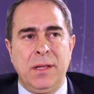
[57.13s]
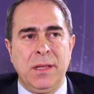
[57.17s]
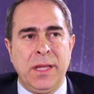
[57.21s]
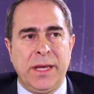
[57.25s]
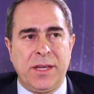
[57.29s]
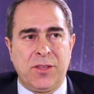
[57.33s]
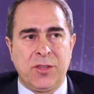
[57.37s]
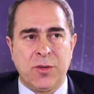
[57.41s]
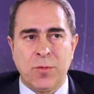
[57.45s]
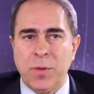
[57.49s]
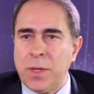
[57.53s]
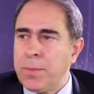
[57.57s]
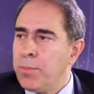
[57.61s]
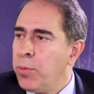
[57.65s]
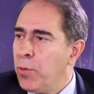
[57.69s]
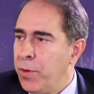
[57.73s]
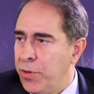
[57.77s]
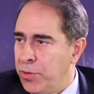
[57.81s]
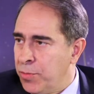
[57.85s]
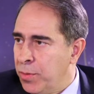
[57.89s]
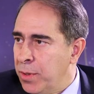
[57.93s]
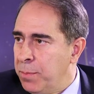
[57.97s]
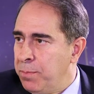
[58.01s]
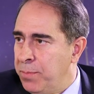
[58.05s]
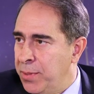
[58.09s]
like
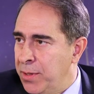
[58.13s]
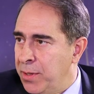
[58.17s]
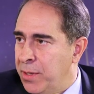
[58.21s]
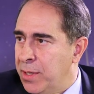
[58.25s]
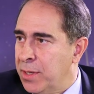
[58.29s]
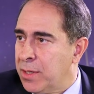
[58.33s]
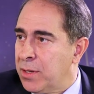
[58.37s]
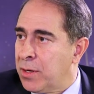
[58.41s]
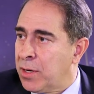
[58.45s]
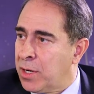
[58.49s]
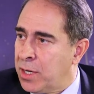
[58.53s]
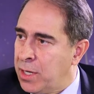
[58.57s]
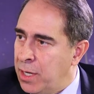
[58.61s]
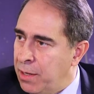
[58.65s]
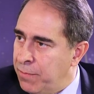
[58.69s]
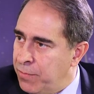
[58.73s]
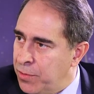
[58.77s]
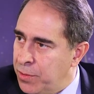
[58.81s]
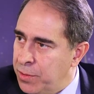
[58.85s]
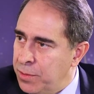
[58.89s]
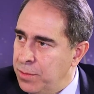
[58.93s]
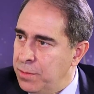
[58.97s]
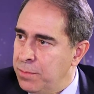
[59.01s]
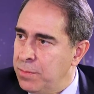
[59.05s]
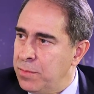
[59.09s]
3.3 billion are
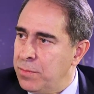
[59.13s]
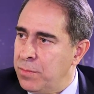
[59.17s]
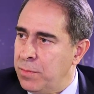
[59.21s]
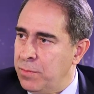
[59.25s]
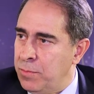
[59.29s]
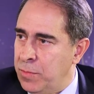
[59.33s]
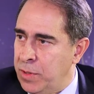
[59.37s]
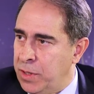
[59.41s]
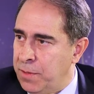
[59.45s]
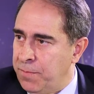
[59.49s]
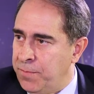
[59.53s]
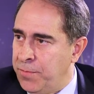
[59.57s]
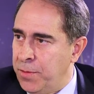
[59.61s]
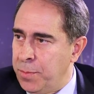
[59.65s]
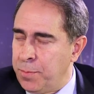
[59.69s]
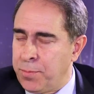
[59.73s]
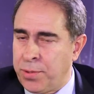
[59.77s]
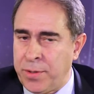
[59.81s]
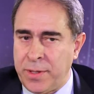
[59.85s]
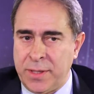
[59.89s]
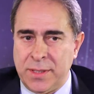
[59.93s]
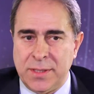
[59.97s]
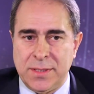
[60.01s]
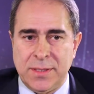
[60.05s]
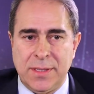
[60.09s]
covered with a
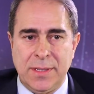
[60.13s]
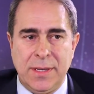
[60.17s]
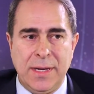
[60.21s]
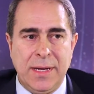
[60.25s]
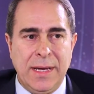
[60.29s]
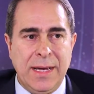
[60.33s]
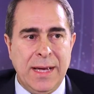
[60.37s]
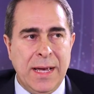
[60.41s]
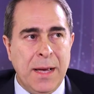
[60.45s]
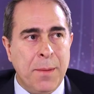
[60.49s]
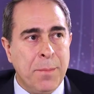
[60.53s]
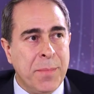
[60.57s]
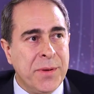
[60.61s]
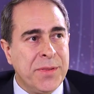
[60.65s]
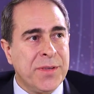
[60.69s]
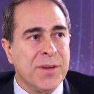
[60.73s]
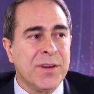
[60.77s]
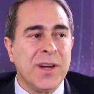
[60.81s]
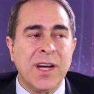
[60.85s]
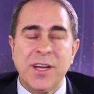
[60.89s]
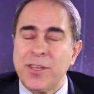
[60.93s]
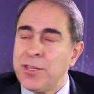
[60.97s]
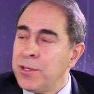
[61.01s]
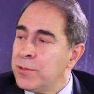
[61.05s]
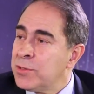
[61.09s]
footprint, but
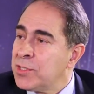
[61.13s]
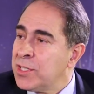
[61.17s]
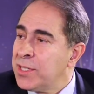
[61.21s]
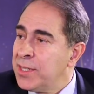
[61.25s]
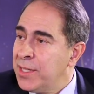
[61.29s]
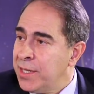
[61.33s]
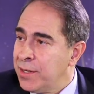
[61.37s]
they're not using